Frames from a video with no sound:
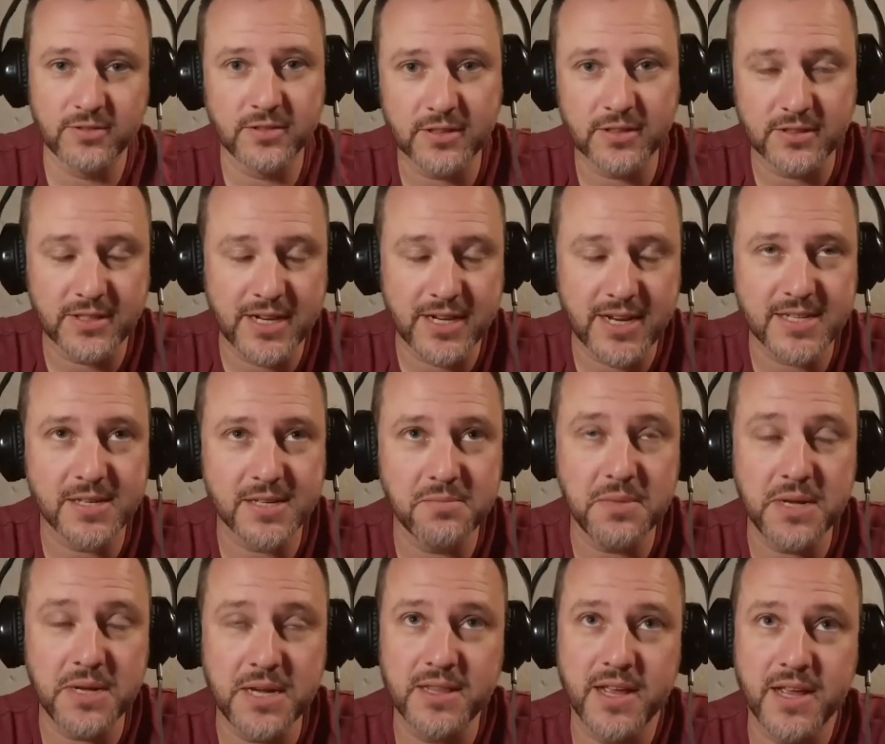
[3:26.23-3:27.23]
That doesn't
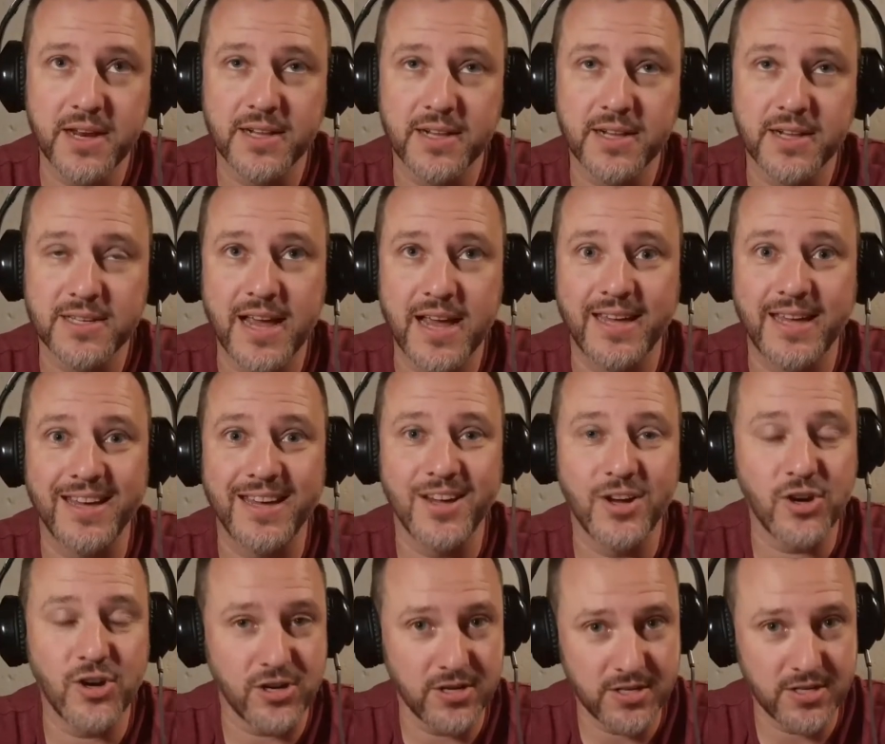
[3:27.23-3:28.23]
mean that it's lacking
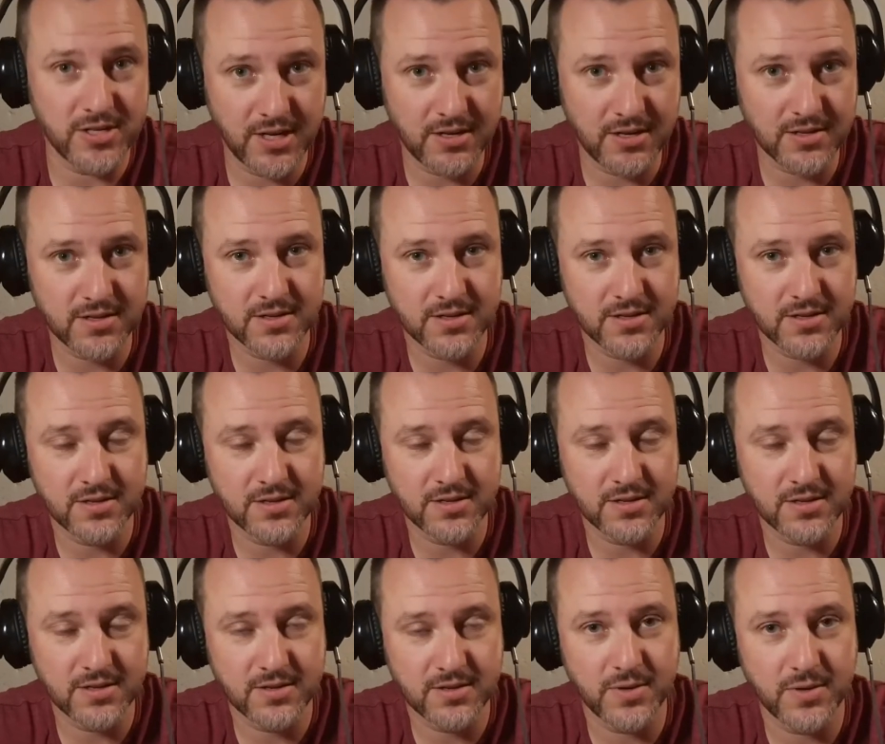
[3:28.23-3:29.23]
content. When I
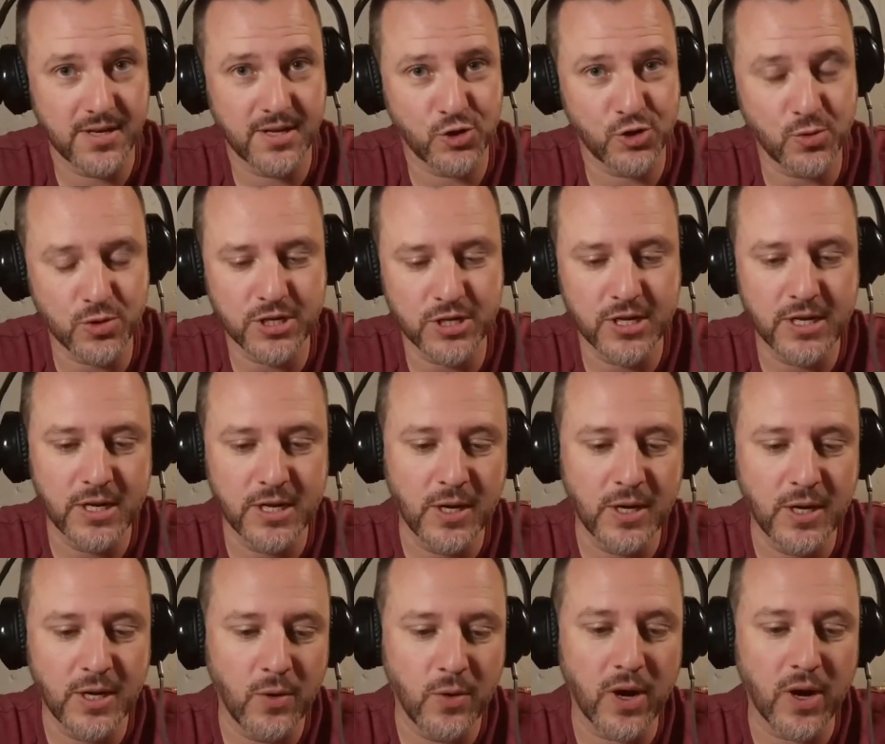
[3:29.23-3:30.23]
say it's short,
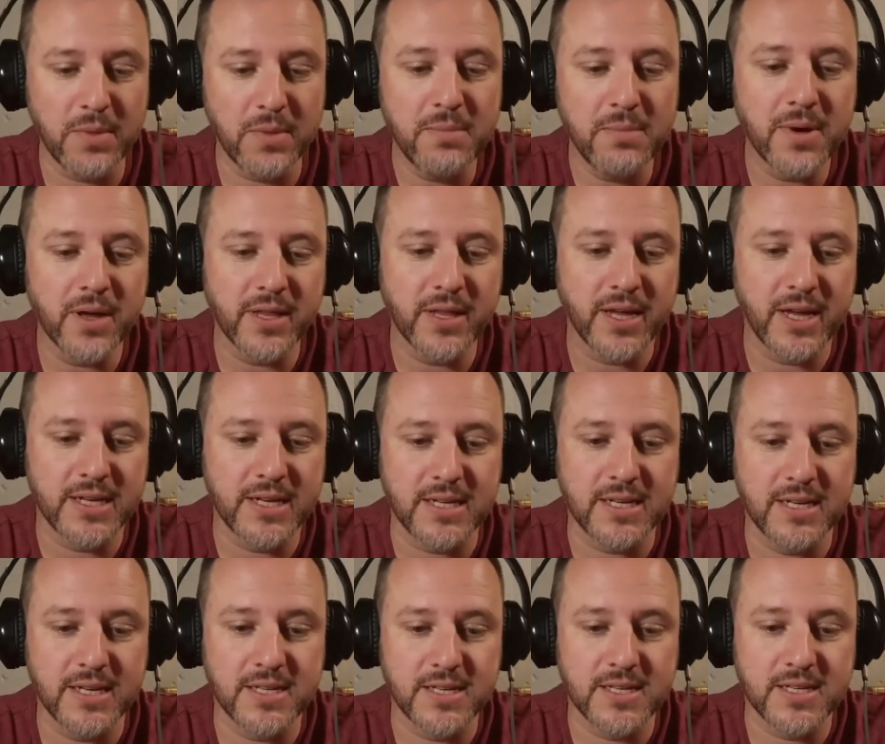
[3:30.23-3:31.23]
what I mean by that
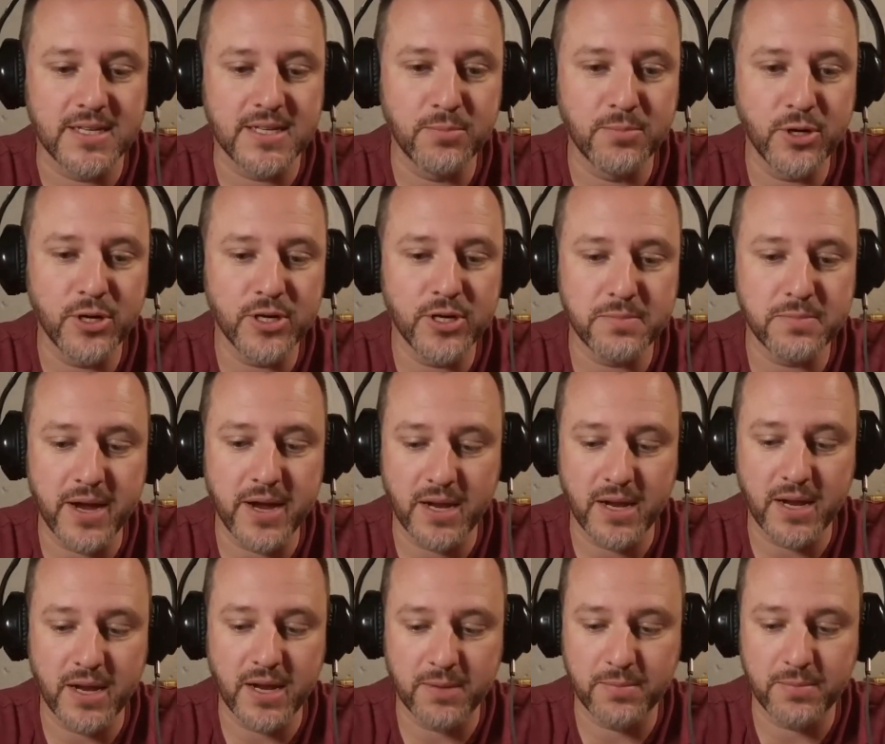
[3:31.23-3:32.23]
is the book is made
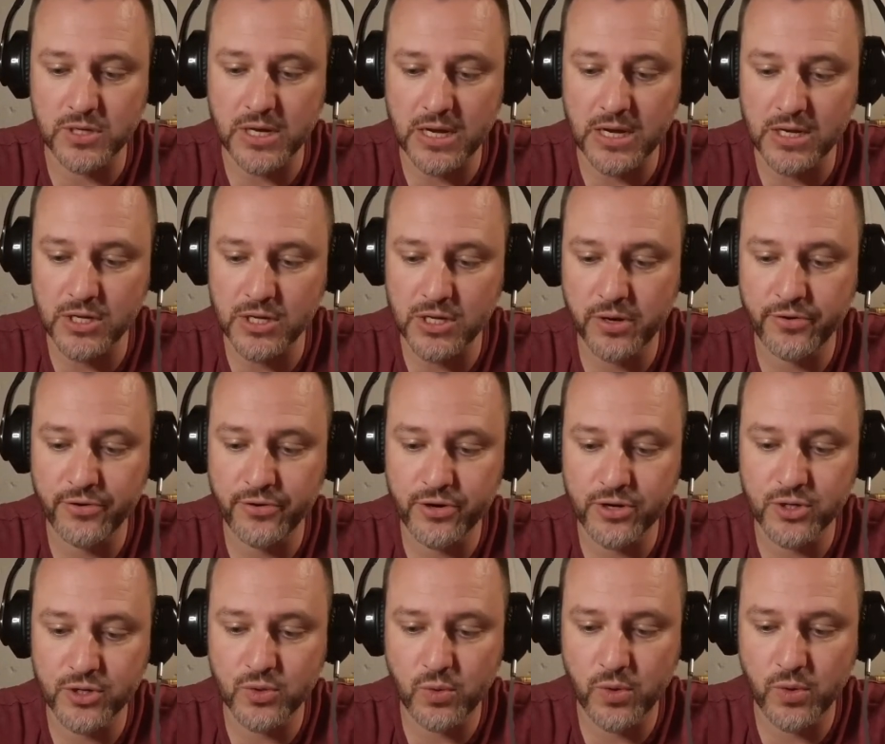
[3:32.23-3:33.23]
up, it's nearly
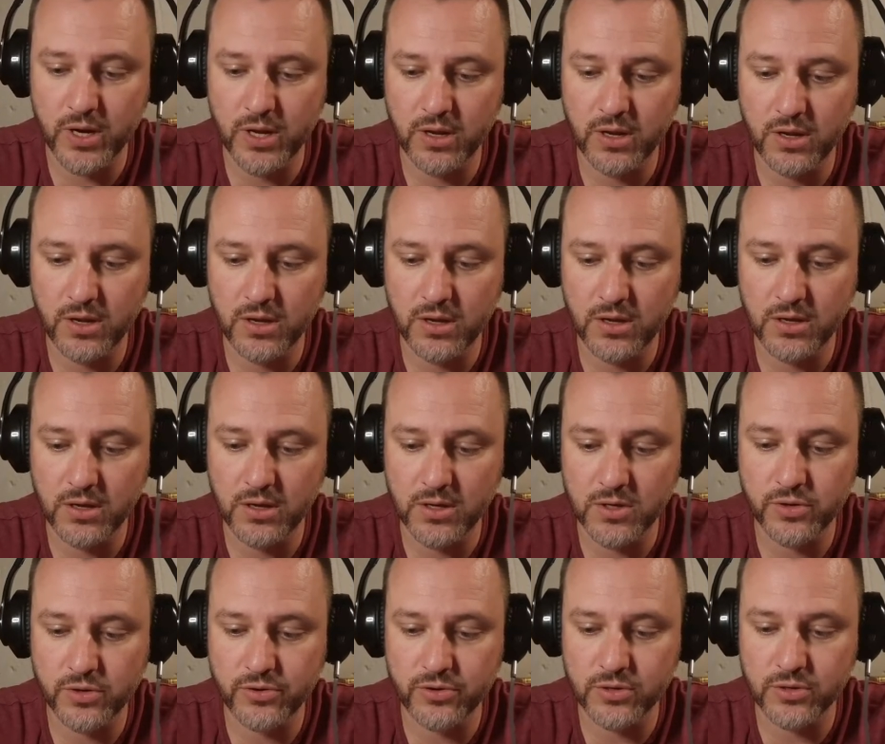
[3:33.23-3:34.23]

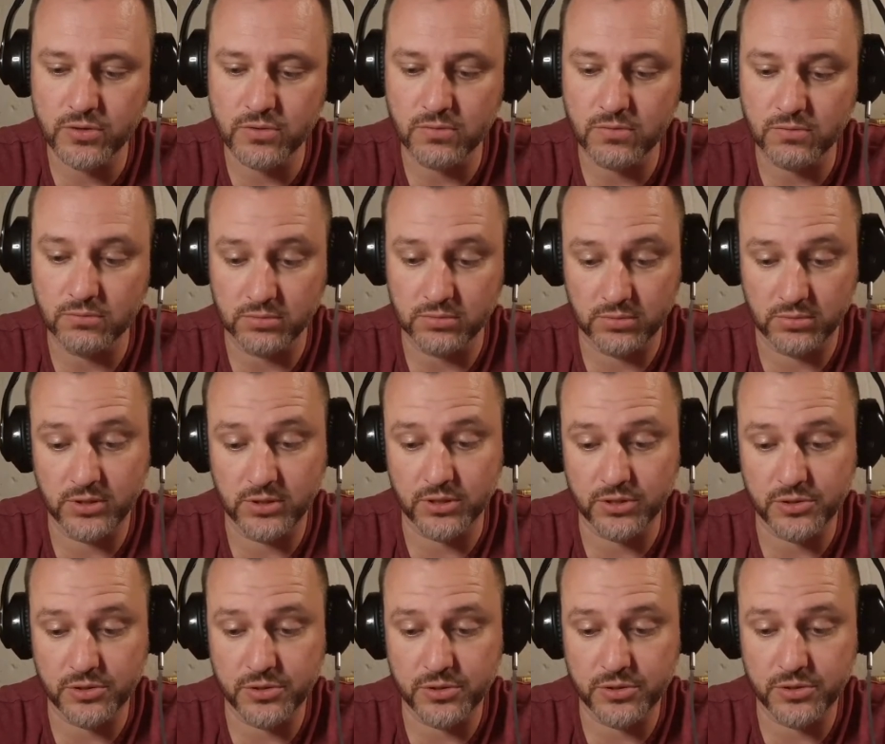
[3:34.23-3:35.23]

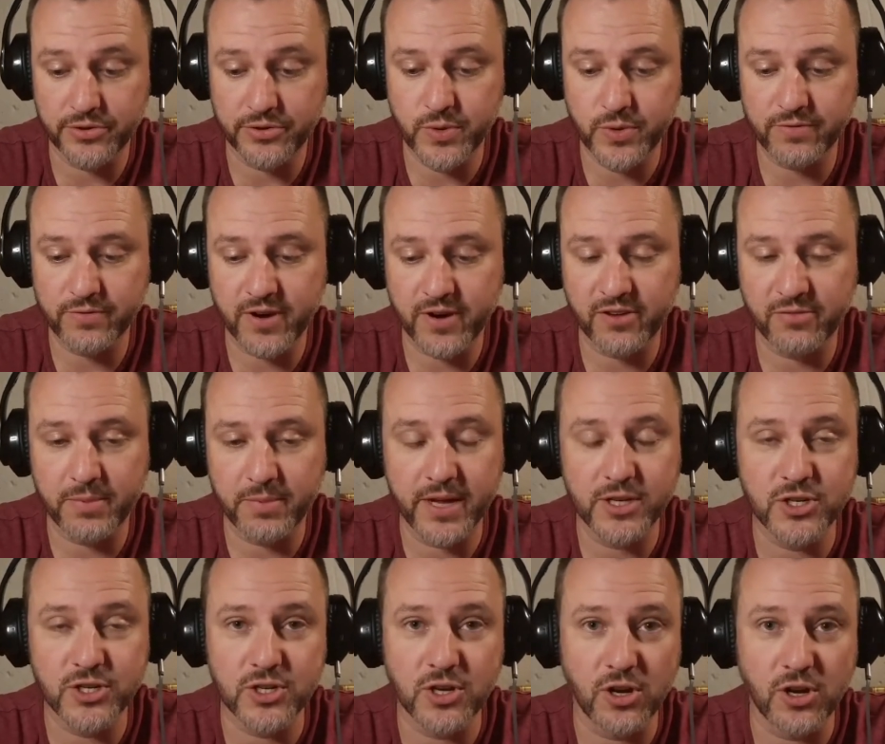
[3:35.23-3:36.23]
225
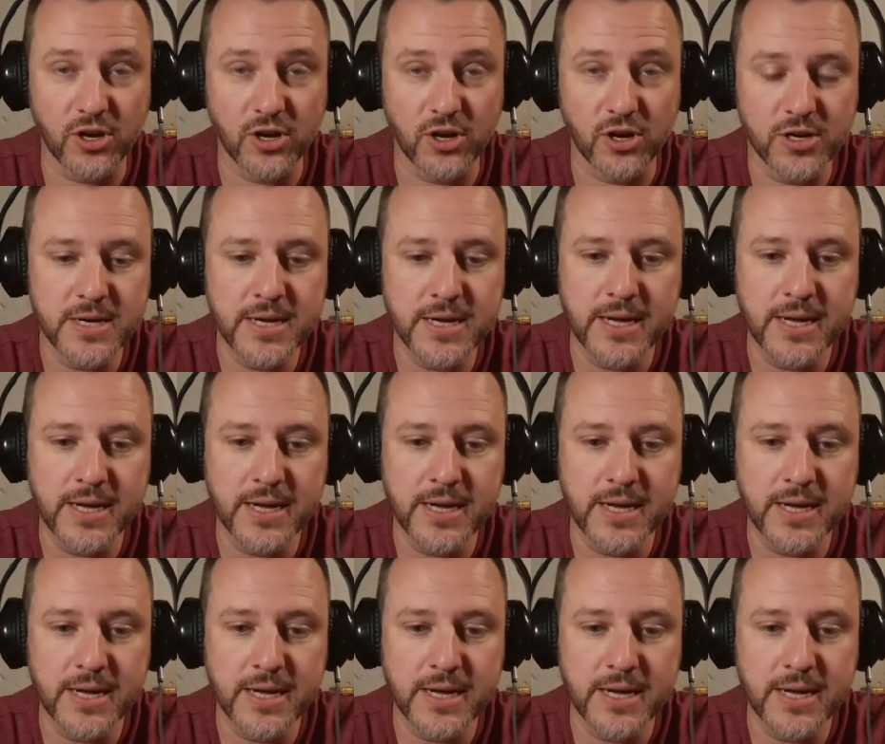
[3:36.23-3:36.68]
pages long.